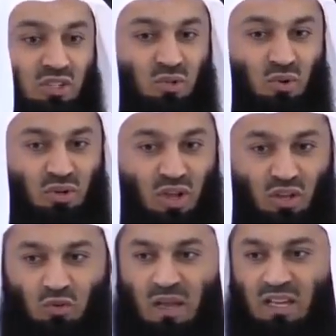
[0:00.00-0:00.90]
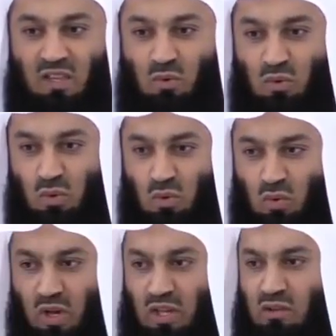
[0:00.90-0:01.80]
is good, you make the
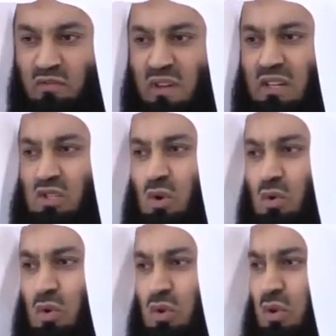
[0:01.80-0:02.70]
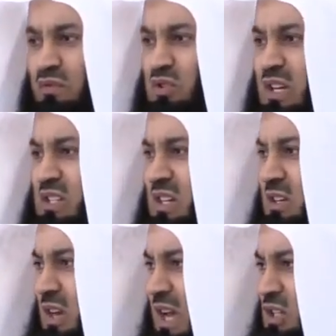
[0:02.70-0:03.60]
wudu, you feel so good, you've dressed
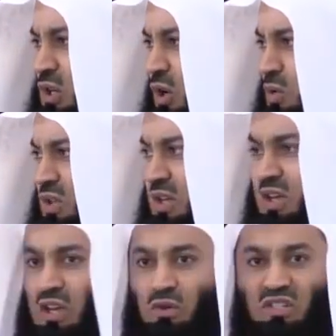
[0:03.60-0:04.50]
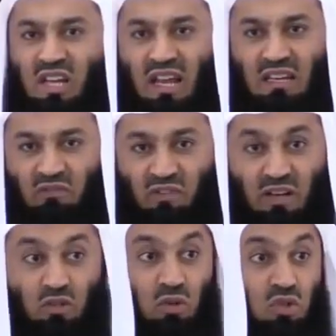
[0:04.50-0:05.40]
in nice clothing, you stand in
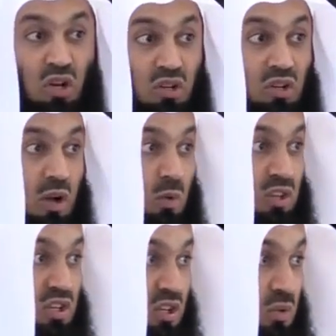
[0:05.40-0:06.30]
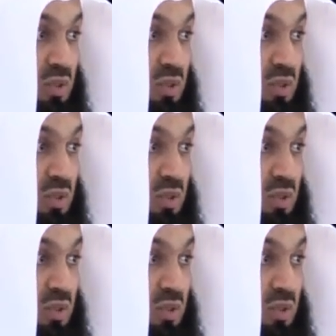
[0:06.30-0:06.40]
front, your children are watching